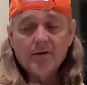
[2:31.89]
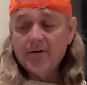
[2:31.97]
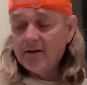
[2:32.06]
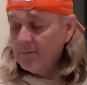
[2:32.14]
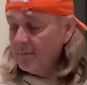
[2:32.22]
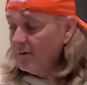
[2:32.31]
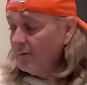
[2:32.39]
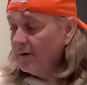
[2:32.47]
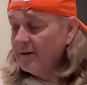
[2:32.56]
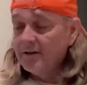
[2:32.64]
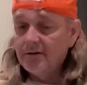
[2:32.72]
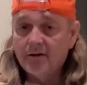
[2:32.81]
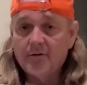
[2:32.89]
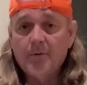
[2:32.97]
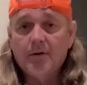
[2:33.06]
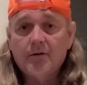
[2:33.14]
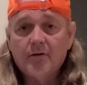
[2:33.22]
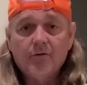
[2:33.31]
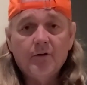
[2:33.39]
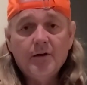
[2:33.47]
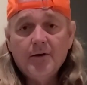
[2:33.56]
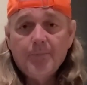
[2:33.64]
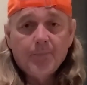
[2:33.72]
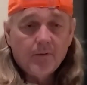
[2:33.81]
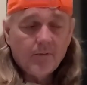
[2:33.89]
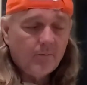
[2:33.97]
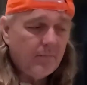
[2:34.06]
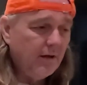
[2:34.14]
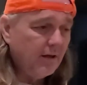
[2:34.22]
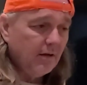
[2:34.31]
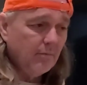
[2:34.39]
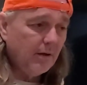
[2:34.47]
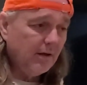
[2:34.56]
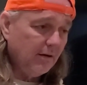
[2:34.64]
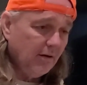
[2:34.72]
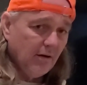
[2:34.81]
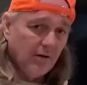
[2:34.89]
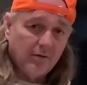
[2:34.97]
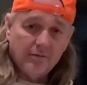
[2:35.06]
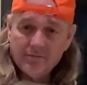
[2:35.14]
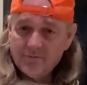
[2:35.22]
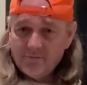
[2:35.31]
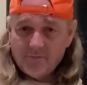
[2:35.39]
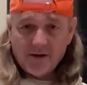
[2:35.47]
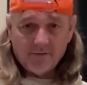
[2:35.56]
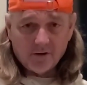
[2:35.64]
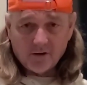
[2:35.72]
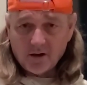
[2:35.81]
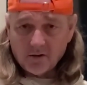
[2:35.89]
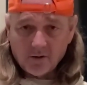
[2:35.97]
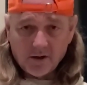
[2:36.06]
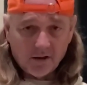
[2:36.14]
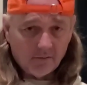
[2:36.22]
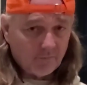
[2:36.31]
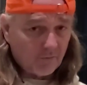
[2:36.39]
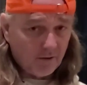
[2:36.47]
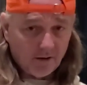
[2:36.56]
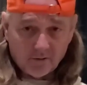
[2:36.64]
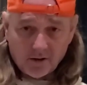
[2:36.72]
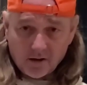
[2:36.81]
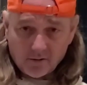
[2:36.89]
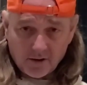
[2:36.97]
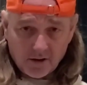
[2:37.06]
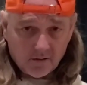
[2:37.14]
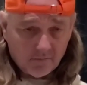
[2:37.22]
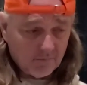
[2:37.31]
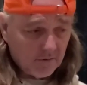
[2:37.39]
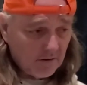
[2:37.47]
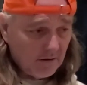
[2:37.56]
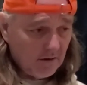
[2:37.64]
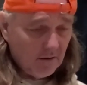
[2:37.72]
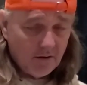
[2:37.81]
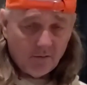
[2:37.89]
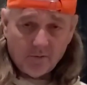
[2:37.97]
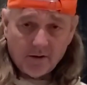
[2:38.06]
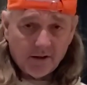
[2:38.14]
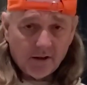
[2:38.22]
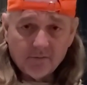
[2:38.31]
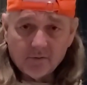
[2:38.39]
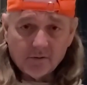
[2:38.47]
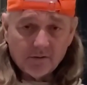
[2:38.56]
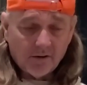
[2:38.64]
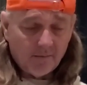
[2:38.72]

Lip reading: It don't have to be one this expensive, but it can be, $500 amp, $300 amp, whatever.